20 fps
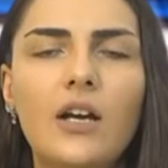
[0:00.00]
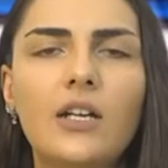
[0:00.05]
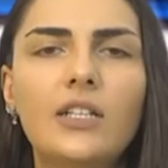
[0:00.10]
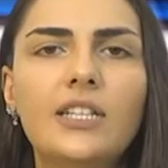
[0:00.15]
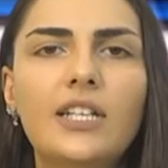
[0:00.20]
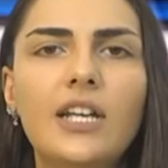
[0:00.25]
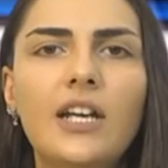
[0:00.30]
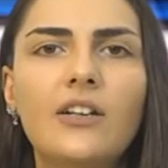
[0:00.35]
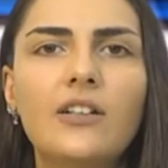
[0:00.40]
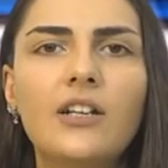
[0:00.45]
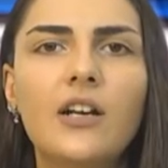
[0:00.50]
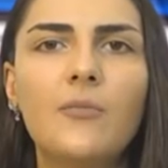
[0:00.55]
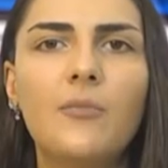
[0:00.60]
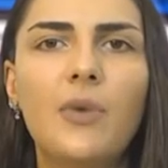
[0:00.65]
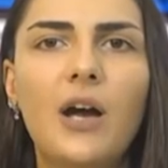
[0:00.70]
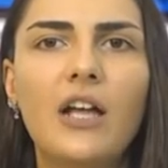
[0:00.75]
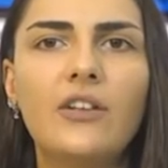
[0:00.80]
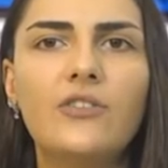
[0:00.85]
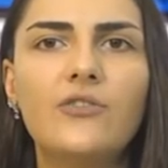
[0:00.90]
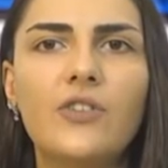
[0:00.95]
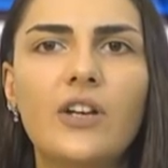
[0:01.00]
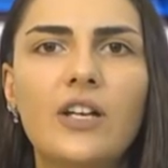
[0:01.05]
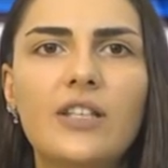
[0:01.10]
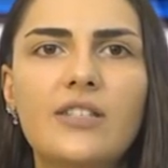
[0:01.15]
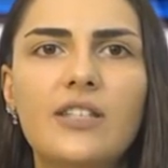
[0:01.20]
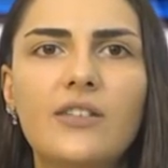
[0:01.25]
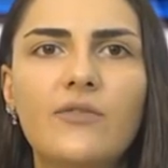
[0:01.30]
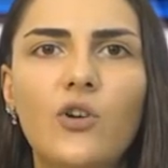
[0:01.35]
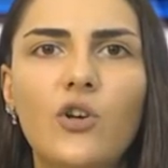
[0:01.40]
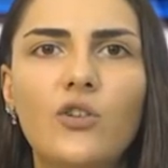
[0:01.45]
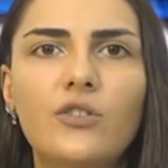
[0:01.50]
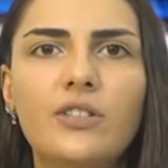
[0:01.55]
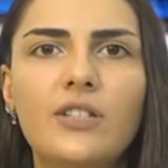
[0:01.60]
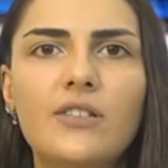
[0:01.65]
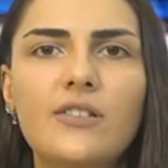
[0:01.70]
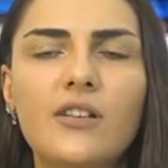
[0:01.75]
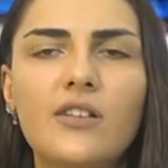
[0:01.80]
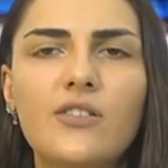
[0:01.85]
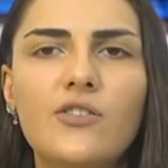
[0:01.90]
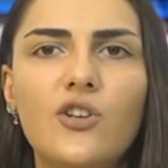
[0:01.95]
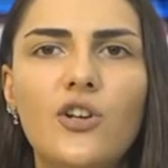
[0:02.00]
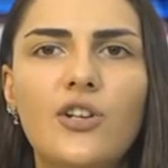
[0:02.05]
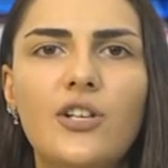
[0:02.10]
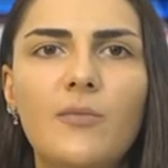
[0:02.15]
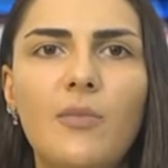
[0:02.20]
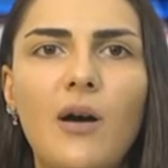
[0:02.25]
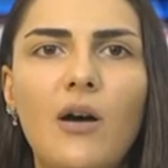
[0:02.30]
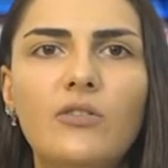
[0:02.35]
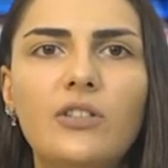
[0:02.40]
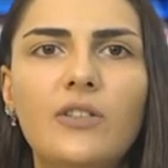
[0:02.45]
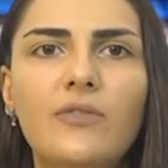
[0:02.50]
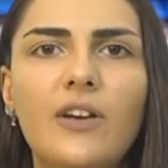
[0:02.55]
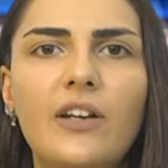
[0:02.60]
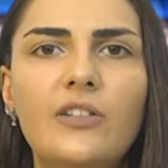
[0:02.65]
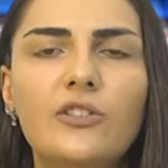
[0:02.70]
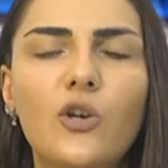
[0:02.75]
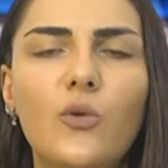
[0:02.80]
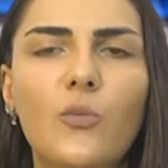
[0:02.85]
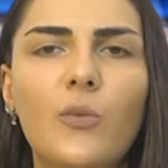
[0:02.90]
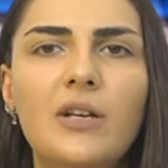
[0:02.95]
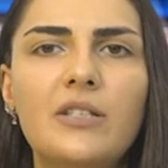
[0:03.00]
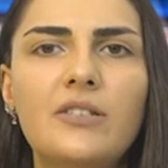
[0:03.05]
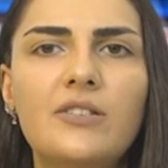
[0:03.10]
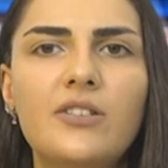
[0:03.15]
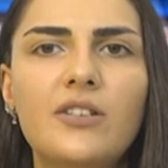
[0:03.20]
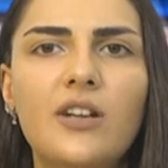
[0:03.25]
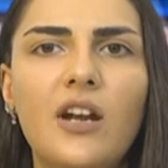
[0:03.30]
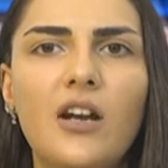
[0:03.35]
Their compatriots, devotees concerned about the fate of Western